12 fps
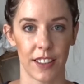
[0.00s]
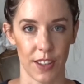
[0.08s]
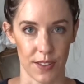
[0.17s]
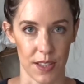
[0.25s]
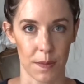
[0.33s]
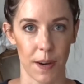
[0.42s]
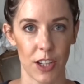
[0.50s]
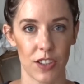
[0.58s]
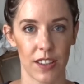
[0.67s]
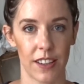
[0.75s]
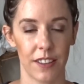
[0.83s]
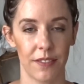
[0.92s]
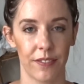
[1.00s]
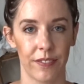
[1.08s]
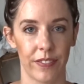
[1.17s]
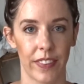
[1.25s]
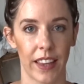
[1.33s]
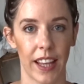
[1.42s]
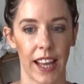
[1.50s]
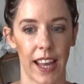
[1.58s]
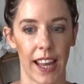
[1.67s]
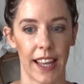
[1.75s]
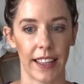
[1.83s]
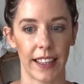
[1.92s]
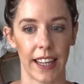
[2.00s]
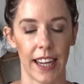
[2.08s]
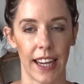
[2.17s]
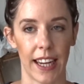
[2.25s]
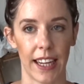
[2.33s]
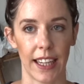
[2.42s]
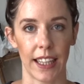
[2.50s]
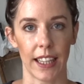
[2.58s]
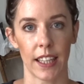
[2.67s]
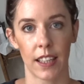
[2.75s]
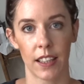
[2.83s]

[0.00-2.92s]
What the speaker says: Use a spatula and a